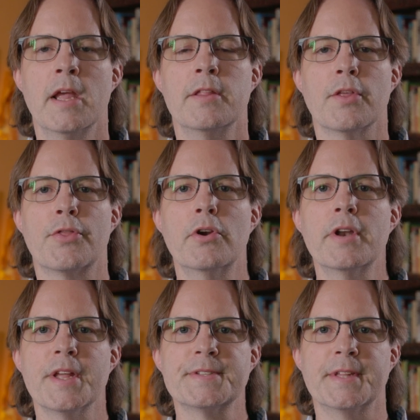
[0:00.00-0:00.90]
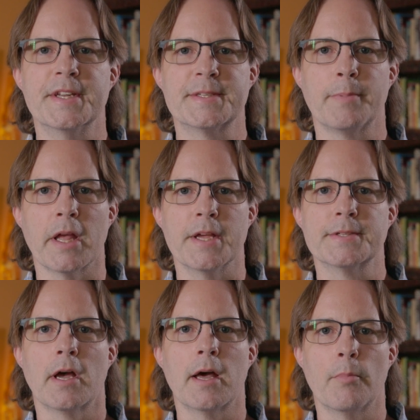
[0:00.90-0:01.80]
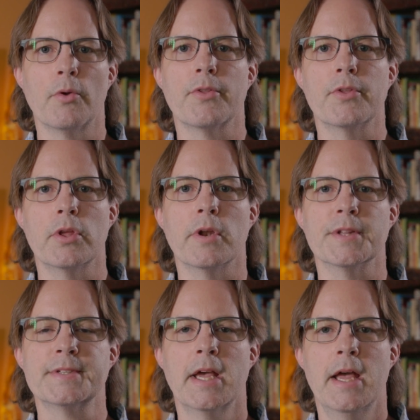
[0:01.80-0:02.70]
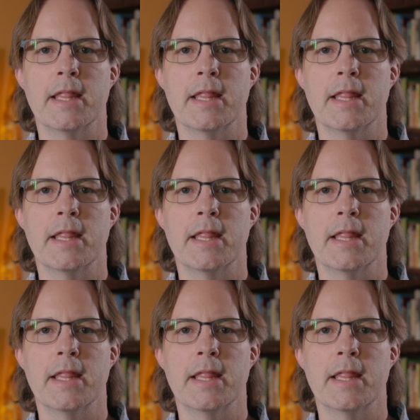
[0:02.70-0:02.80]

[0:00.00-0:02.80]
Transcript: The third is the displays on both of the units.